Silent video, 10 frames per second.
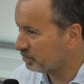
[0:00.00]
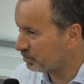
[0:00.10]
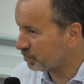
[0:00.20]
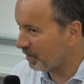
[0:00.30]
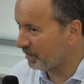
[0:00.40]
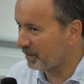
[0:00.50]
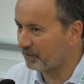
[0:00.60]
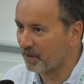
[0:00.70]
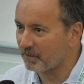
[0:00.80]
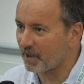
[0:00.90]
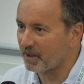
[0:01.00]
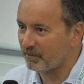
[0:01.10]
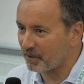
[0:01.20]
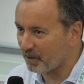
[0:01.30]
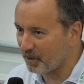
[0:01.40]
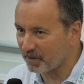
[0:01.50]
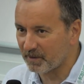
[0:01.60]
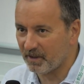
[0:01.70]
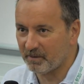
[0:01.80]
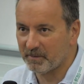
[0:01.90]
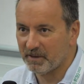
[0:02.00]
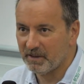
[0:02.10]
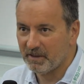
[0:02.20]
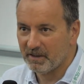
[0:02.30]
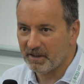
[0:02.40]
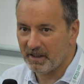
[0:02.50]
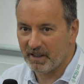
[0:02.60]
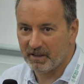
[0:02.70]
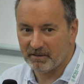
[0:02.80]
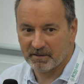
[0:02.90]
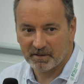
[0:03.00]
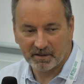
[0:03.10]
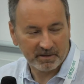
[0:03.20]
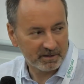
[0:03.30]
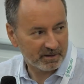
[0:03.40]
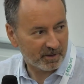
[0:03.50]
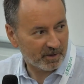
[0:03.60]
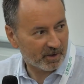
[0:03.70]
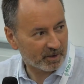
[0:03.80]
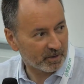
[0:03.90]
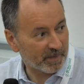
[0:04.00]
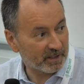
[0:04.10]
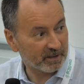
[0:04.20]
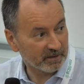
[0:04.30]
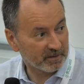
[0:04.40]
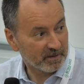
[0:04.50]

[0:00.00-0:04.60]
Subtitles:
probably the front runner for a long time in automaking.